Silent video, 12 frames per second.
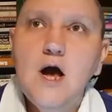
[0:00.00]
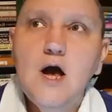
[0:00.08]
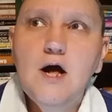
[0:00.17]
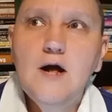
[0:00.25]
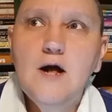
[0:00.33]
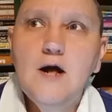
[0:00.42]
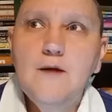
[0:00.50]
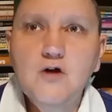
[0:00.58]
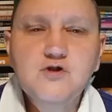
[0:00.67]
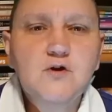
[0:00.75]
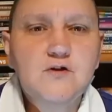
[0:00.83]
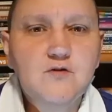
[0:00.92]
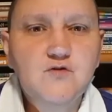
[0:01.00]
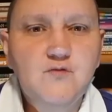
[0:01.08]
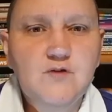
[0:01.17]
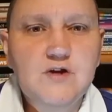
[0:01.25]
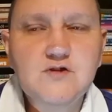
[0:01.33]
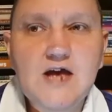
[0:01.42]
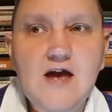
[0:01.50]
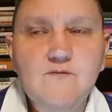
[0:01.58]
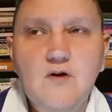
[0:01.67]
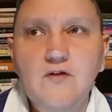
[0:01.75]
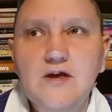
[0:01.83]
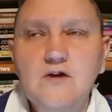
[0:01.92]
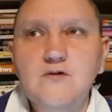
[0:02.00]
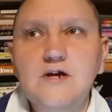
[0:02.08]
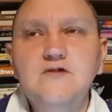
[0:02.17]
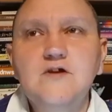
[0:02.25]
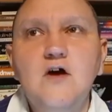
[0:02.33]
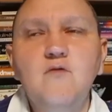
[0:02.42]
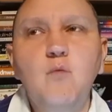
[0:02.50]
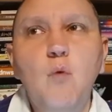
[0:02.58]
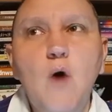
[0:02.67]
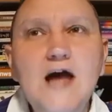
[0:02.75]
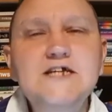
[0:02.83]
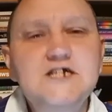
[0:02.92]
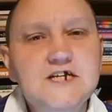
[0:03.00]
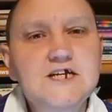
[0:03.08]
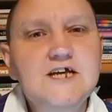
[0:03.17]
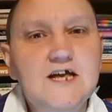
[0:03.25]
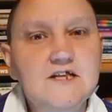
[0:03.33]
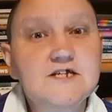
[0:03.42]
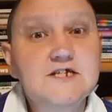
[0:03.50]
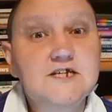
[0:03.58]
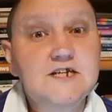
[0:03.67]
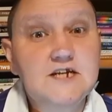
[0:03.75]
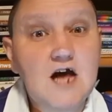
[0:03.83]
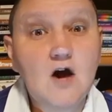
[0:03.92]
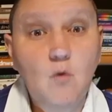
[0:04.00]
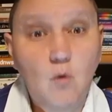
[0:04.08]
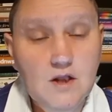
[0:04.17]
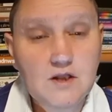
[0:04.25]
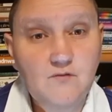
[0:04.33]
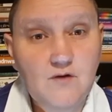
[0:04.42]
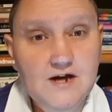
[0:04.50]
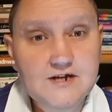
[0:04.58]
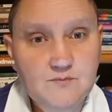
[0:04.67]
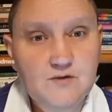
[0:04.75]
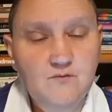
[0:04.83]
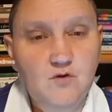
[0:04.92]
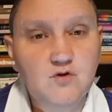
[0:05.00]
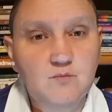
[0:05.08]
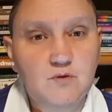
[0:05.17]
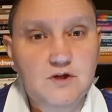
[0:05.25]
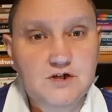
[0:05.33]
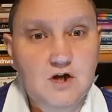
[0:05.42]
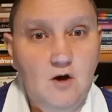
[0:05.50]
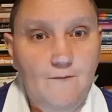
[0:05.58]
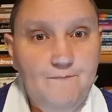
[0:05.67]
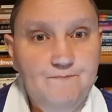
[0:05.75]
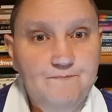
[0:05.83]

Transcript: I'll show you those videos. I have all the hearings of why Jenny Ellison did not qualify to be a vulnerable adult.